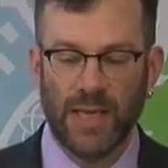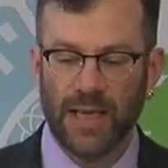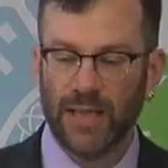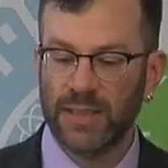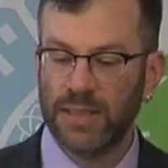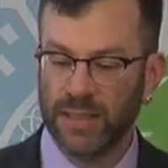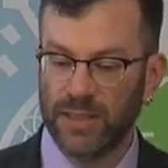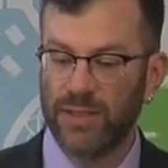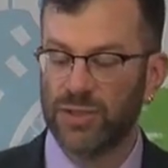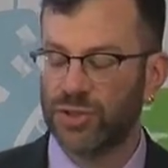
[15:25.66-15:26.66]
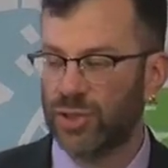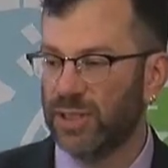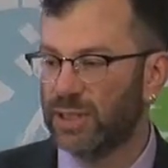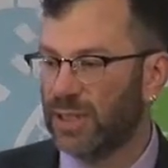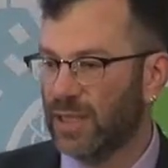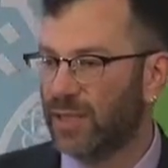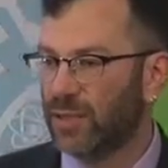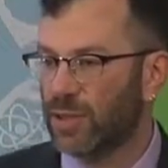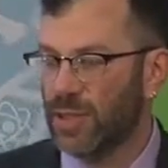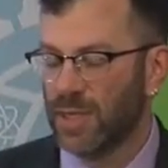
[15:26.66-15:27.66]
and industry
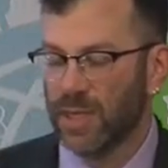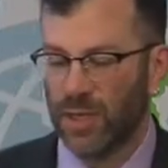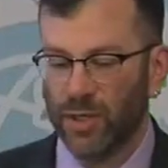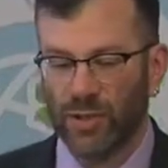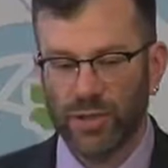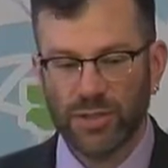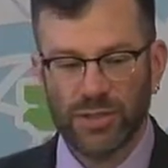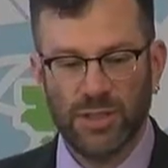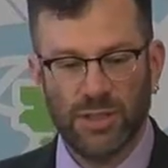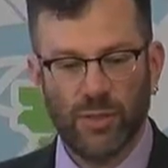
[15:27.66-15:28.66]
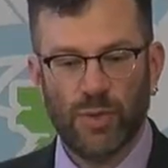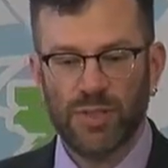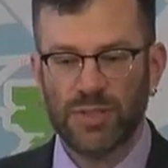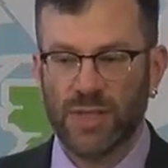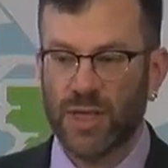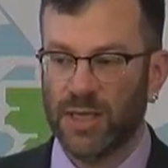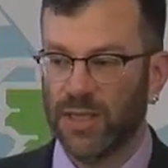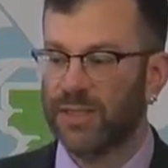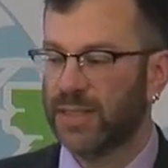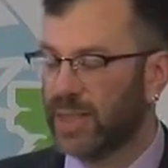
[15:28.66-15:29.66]
together across the US,
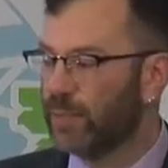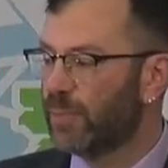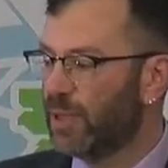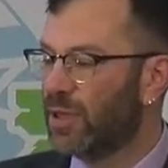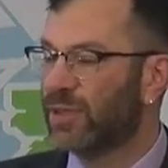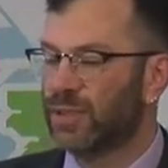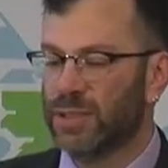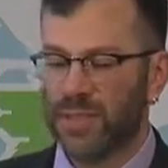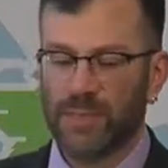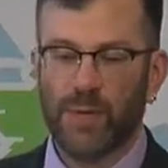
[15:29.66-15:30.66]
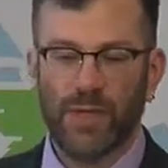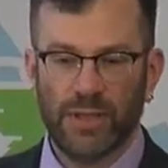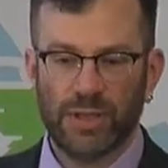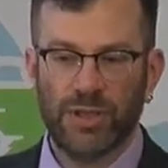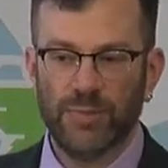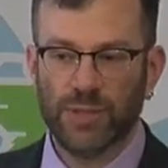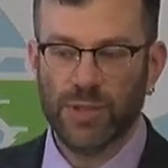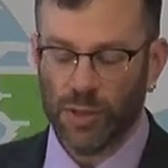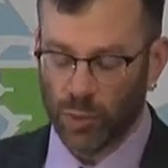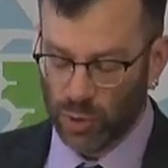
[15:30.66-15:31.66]
Ireland and beyond, because our partnerships
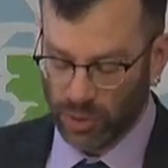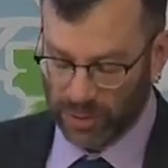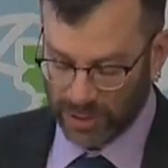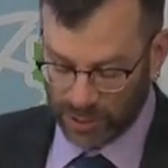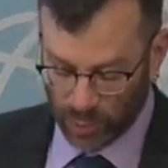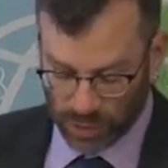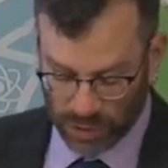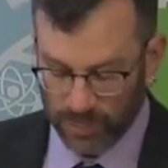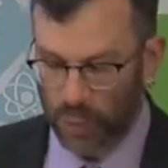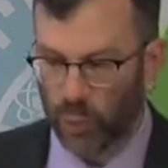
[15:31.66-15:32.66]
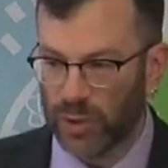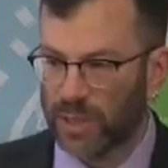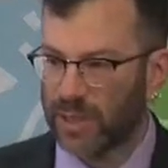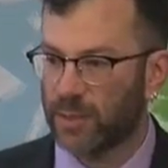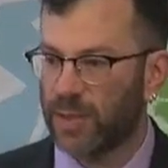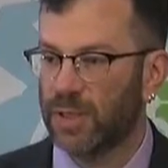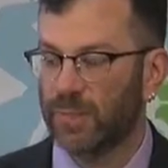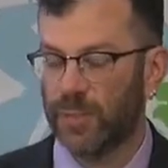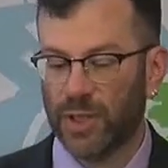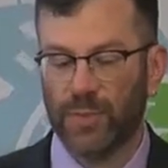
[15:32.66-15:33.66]
go all around the world, but we're now
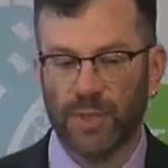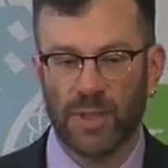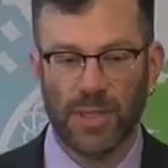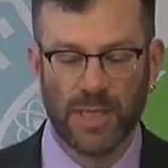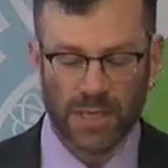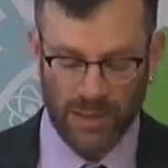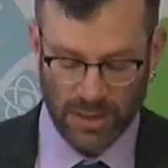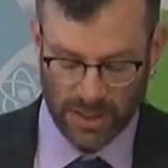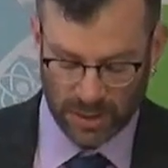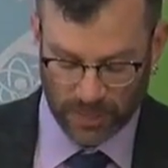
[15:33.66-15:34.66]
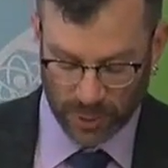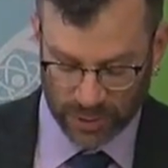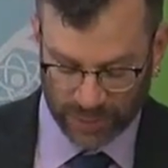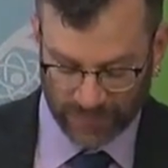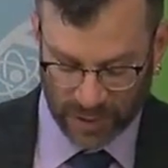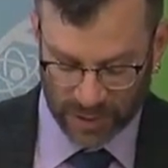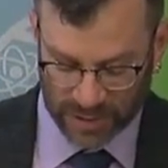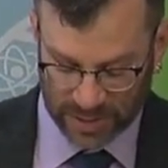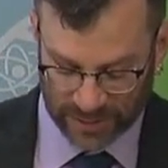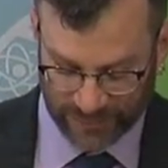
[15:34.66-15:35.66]
becoming the point of
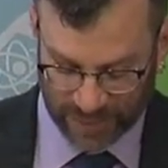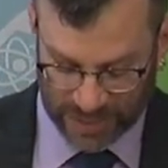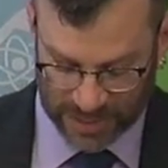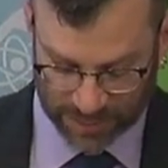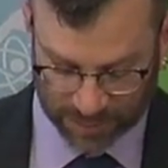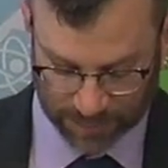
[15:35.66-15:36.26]
contact for that.